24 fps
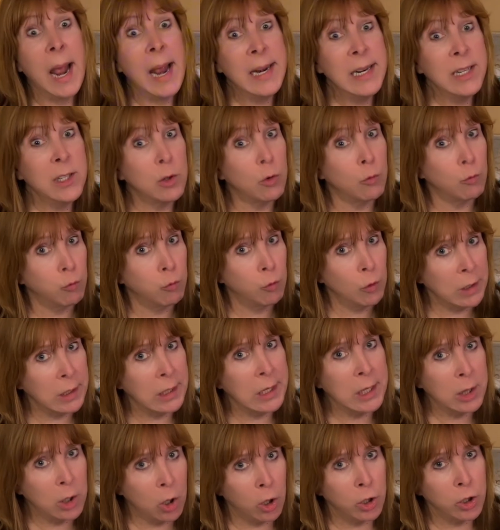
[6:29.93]
and it's a
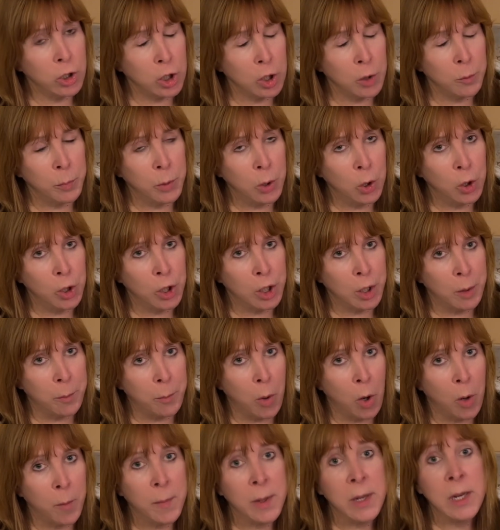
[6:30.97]
really large computer
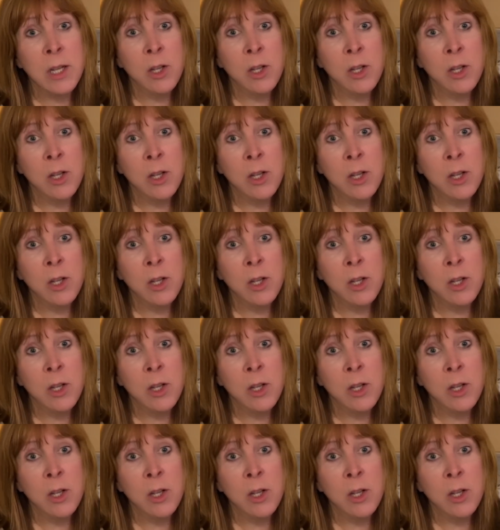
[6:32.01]
compartment,